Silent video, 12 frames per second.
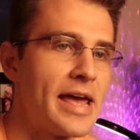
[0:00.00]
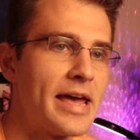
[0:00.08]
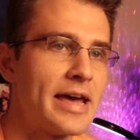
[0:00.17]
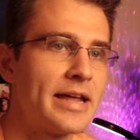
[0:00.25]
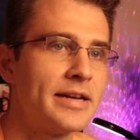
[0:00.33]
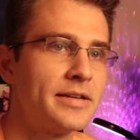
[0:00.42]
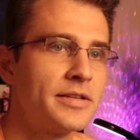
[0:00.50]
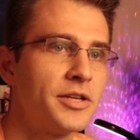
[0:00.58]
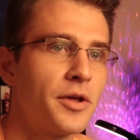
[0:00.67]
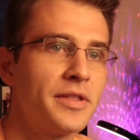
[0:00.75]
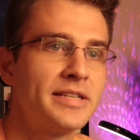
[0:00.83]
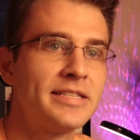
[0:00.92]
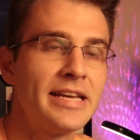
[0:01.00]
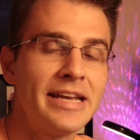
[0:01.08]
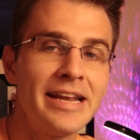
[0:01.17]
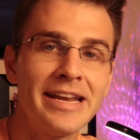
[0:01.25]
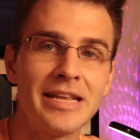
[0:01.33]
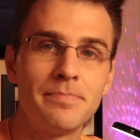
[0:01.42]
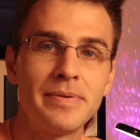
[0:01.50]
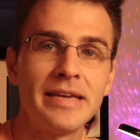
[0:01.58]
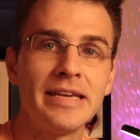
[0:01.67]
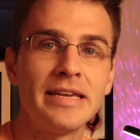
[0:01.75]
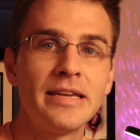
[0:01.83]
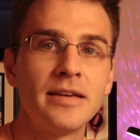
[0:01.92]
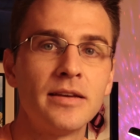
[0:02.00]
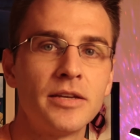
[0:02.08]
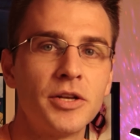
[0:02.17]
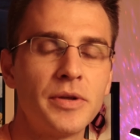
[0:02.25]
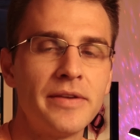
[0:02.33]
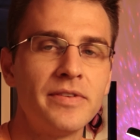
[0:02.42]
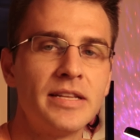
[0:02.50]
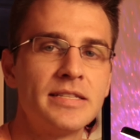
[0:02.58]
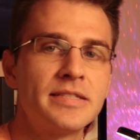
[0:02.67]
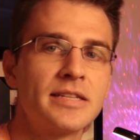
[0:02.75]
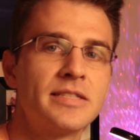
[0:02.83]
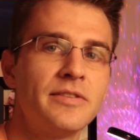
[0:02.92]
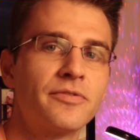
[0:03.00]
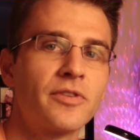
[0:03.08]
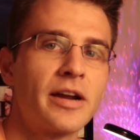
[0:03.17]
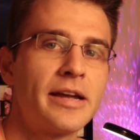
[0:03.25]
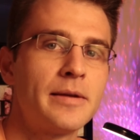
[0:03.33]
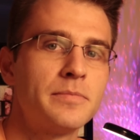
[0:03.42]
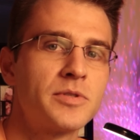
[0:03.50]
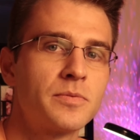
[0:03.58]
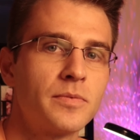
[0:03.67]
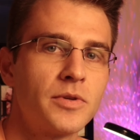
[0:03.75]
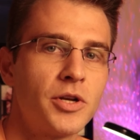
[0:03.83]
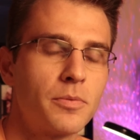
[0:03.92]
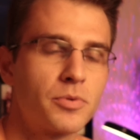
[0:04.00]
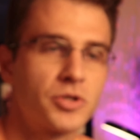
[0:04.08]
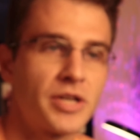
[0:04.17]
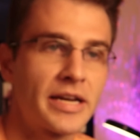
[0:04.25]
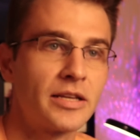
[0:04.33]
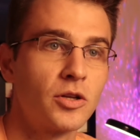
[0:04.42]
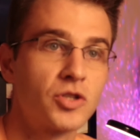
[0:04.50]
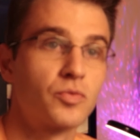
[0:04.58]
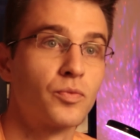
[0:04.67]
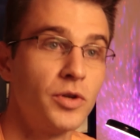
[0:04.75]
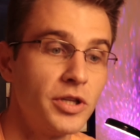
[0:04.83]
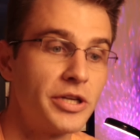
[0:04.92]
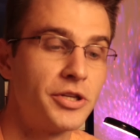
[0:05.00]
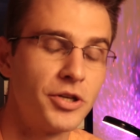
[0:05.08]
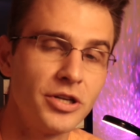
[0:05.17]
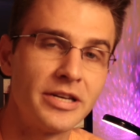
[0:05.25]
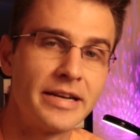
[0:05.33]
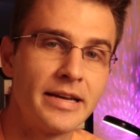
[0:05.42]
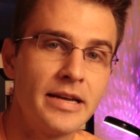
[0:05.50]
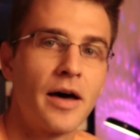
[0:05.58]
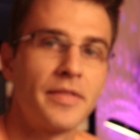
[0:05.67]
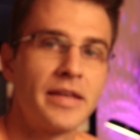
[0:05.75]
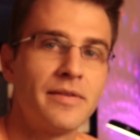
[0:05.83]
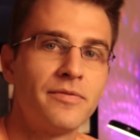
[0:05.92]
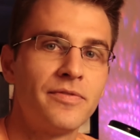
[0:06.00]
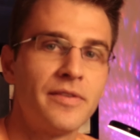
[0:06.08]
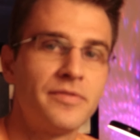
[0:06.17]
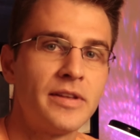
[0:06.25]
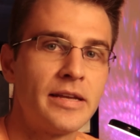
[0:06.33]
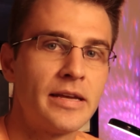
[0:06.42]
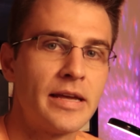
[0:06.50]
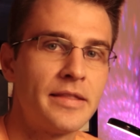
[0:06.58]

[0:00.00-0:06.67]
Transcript: And the 1080p, even the 60 frames per second looks really good on the M50.